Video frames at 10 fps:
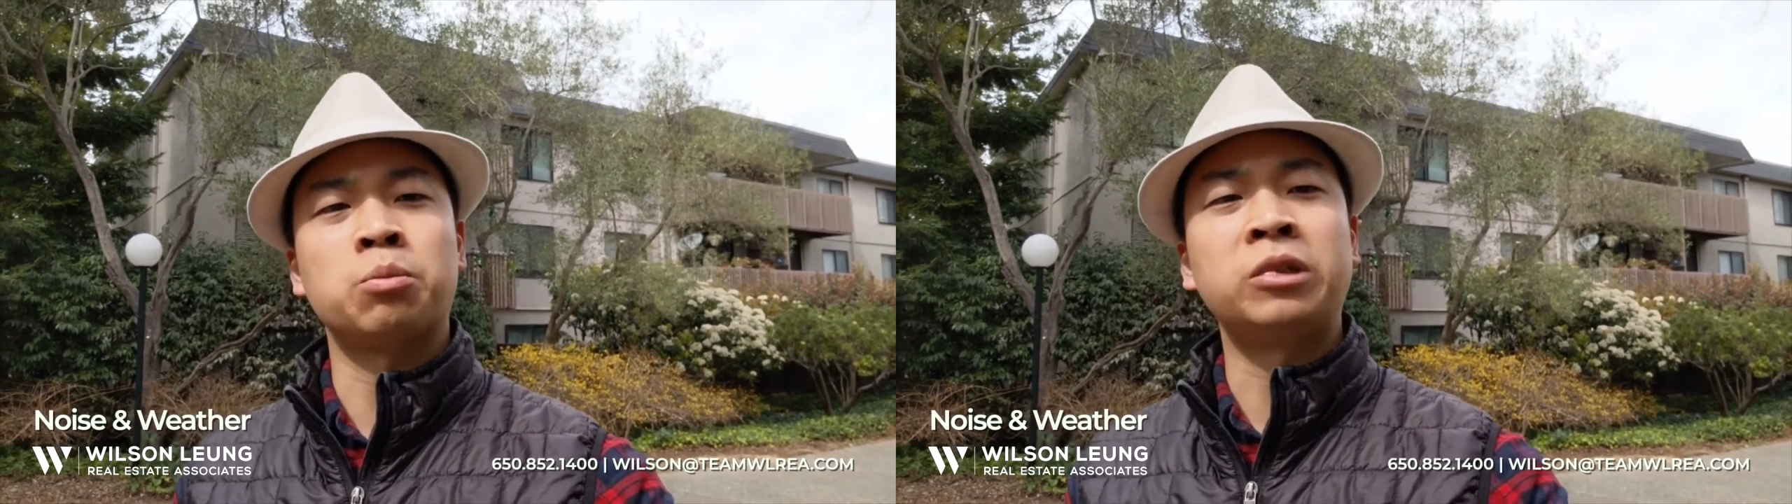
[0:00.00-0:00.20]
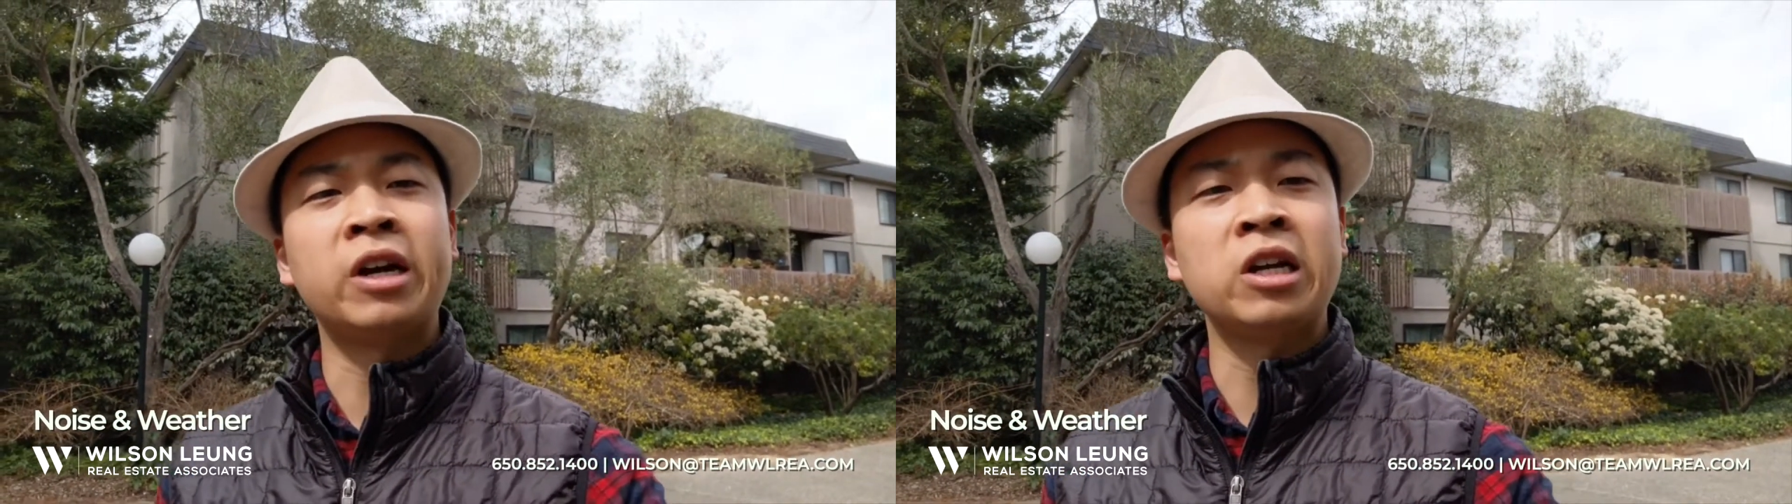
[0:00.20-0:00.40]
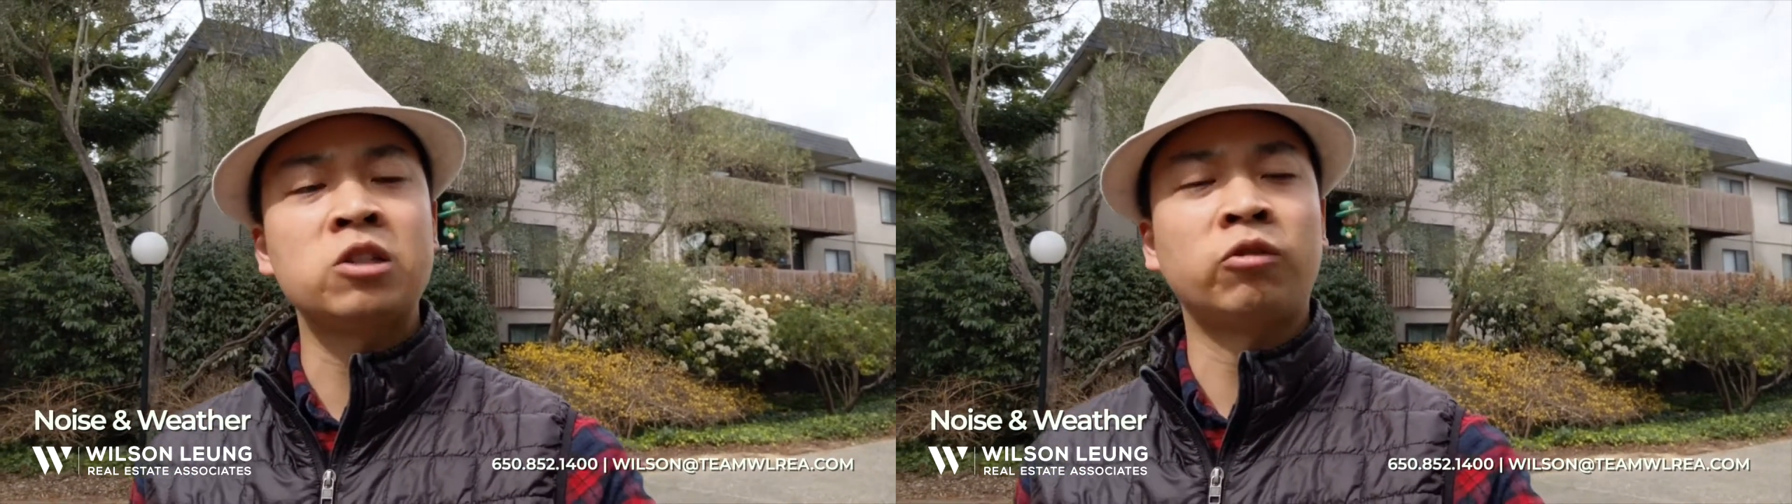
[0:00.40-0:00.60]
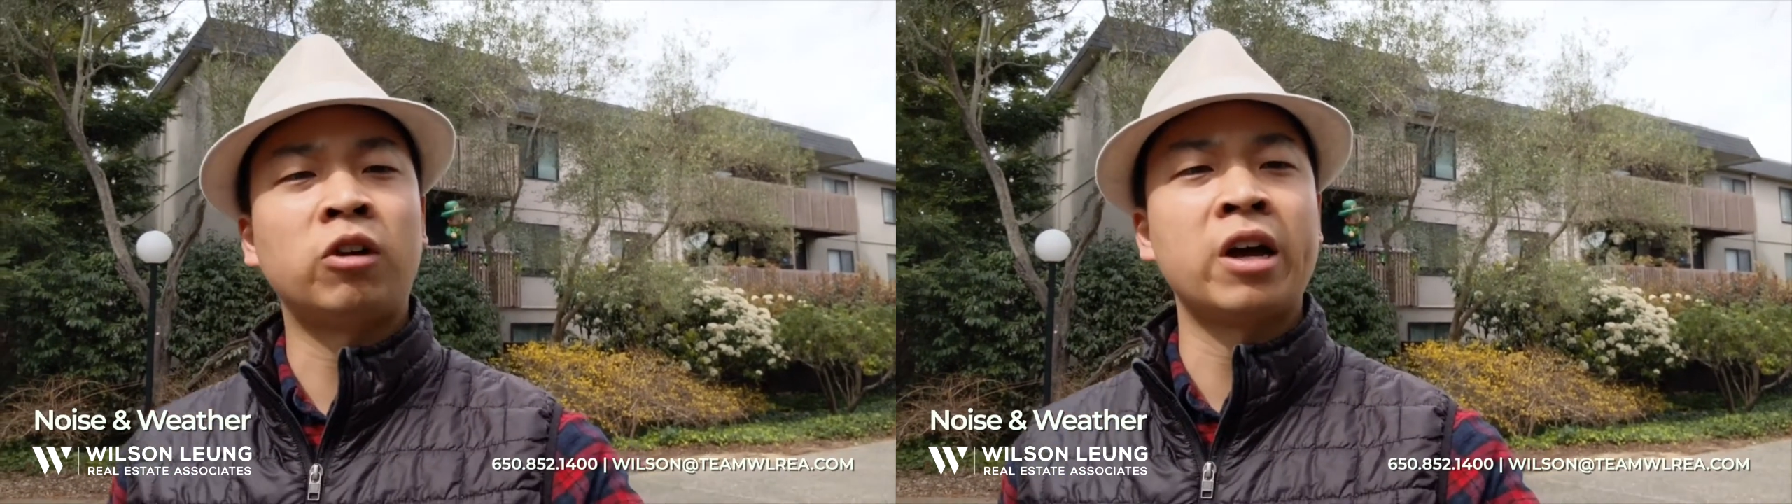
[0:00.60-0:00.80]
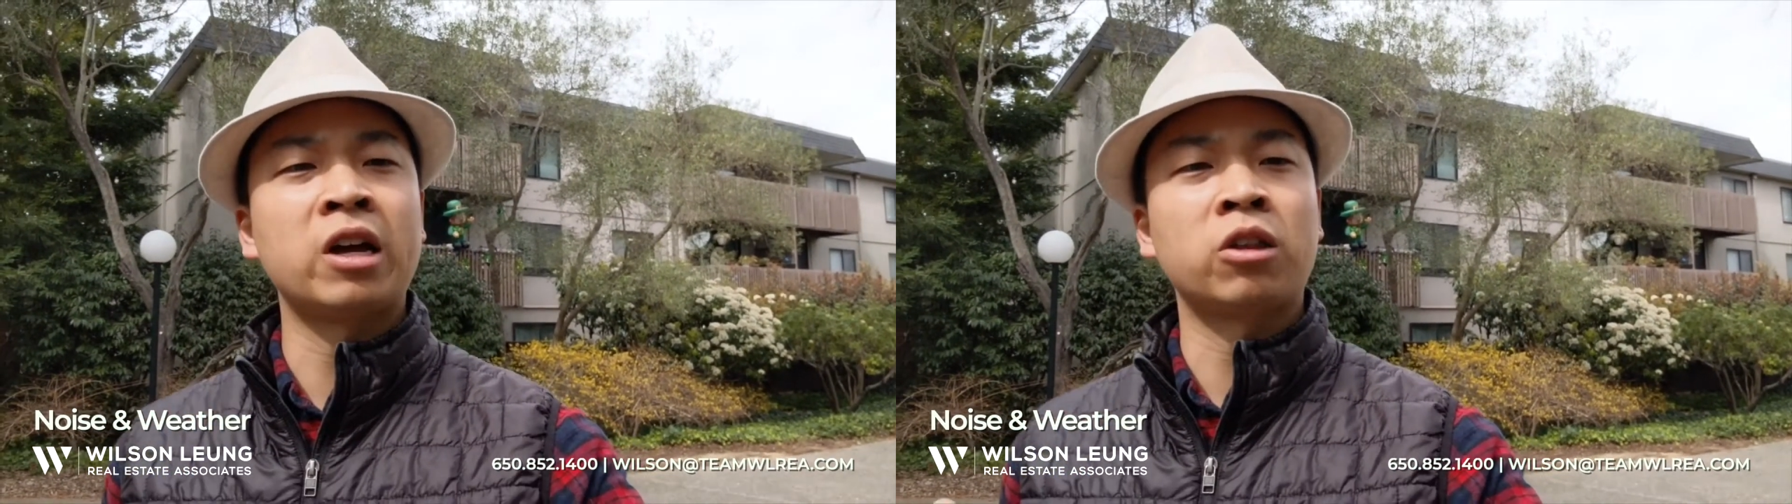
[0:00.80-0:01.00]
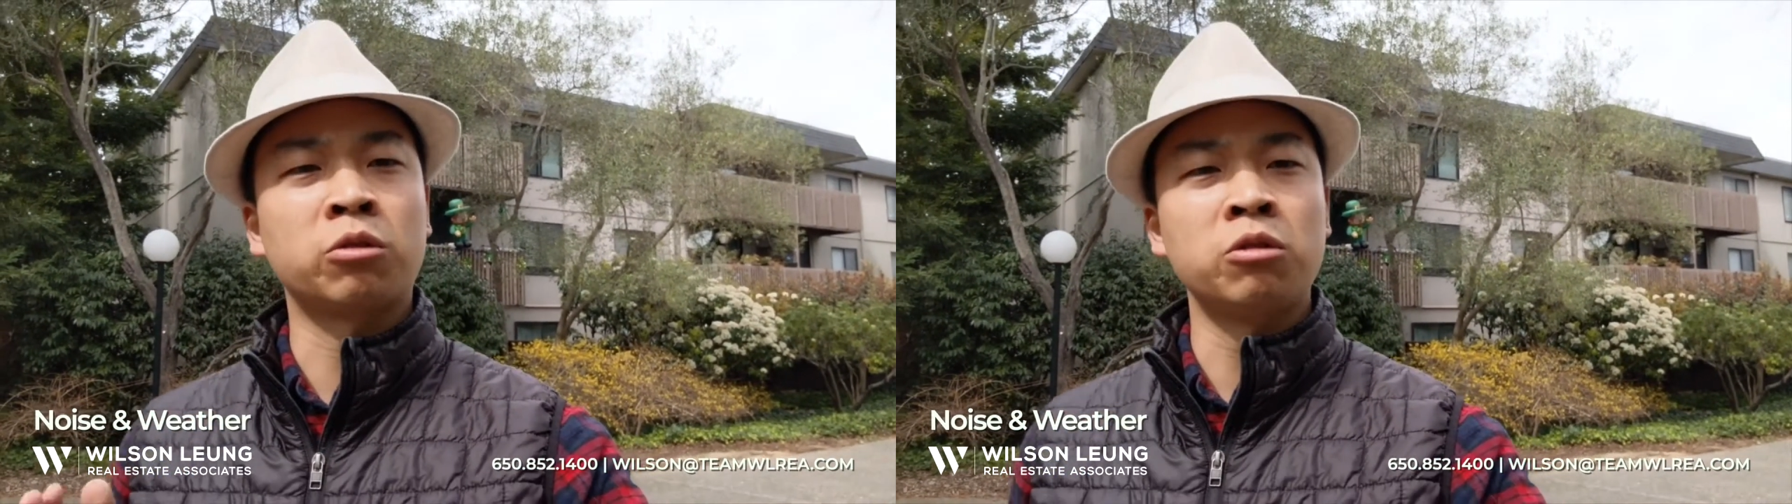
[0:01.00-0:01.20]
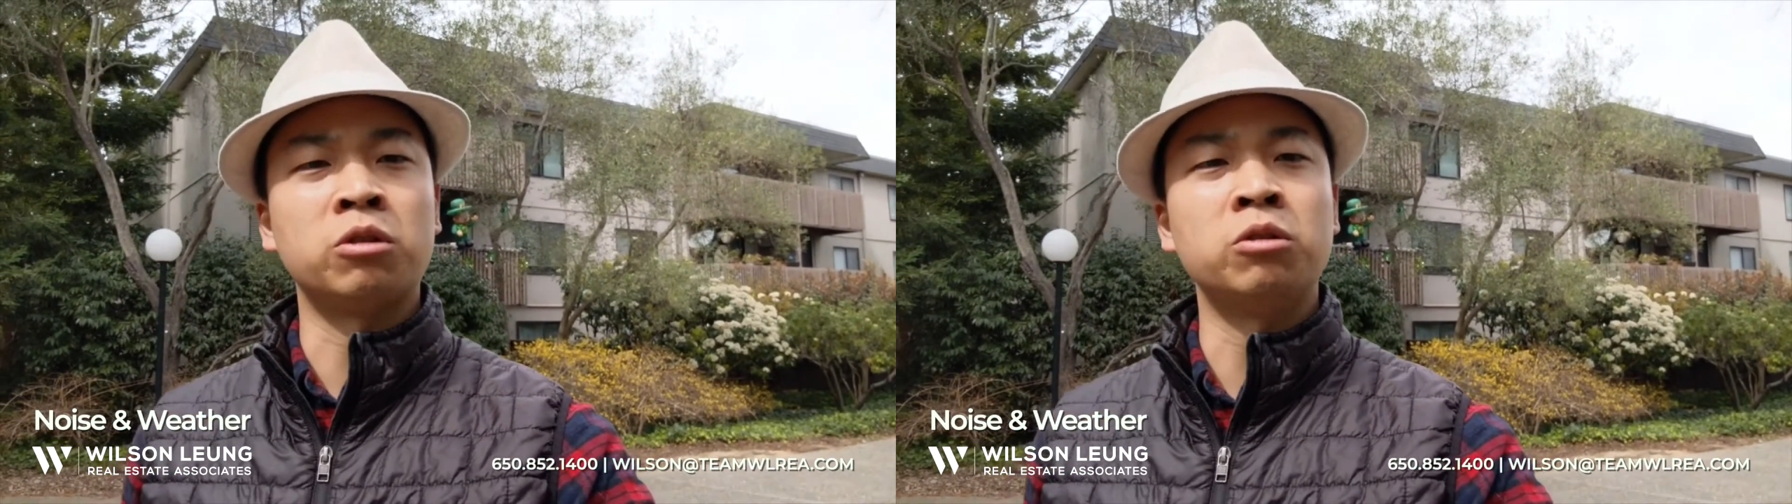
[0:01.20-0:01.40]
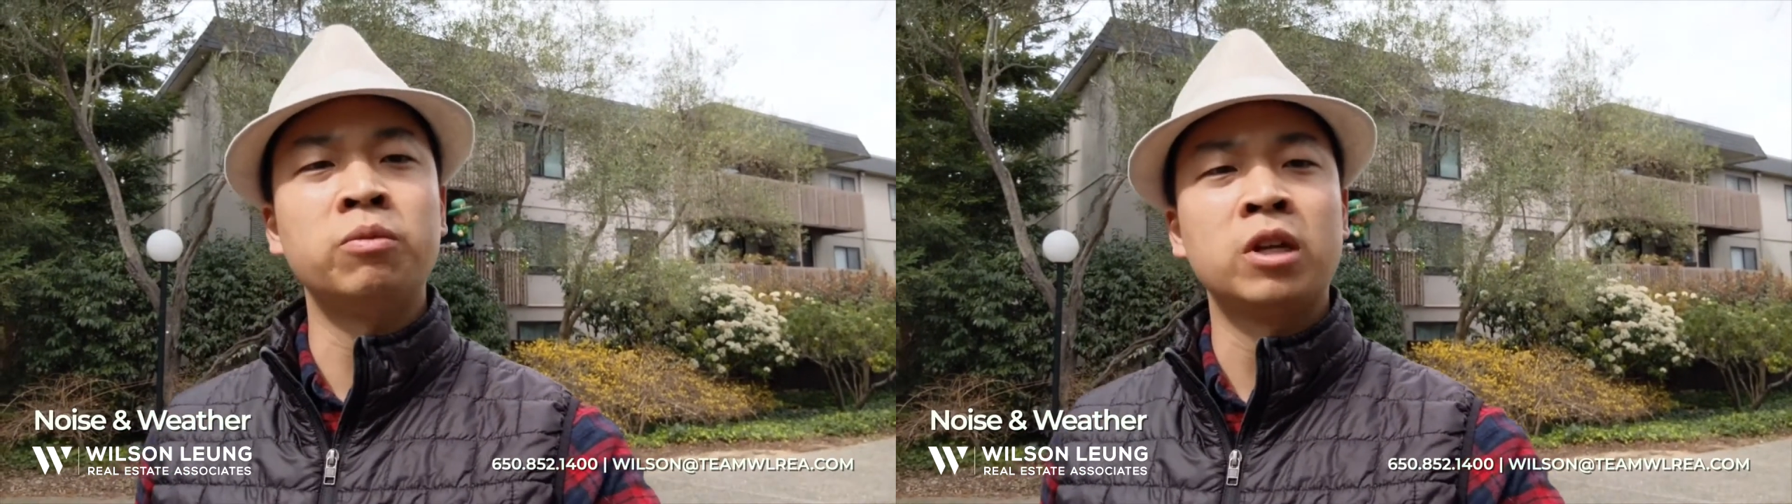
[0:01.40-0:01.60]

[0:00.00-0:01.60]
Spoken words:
planes flying through